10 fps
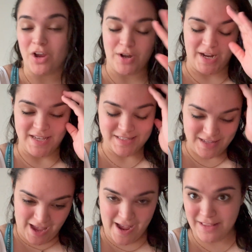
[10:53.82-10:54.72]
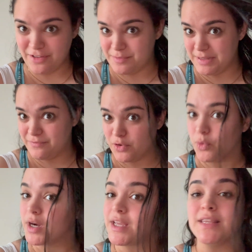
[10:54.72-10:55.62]
Alrighty guys, I literally be leaving for
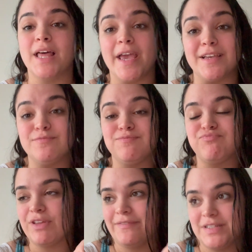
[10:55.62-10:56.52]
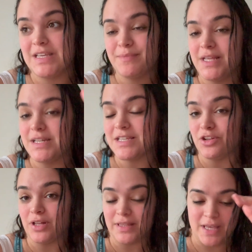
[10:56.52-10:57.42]
work in like 15 minutes and I
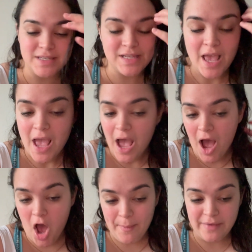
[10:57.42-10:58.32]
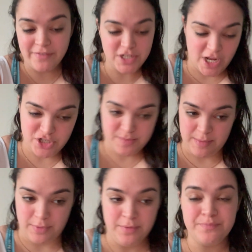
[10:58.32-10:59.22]
still look like this. I finished Anxious
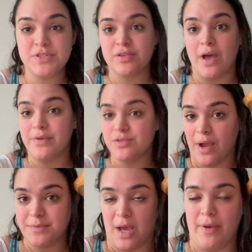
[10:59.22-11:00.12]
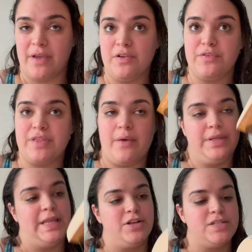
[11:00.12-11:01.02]
People, so that one's wrapped up. I'll give a review of that
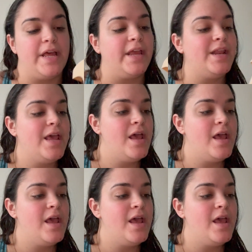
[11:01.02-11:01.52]
one later tonight.